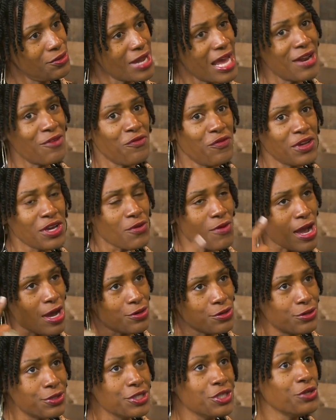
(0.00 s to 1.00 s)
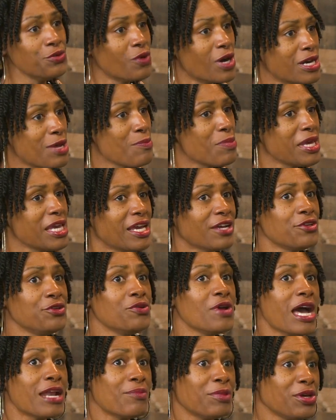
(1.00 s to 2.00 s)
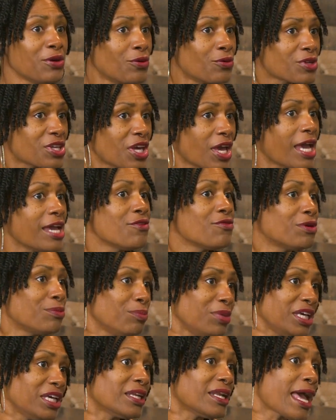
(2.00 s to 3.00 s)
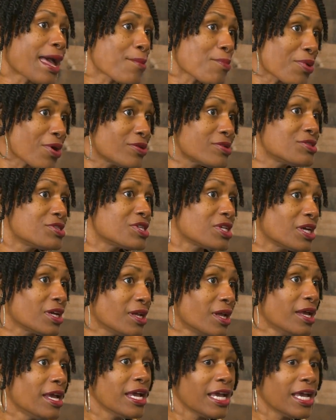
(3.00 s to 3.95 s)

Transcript: You got to figure out who you want to be, and you got to be okay with being that person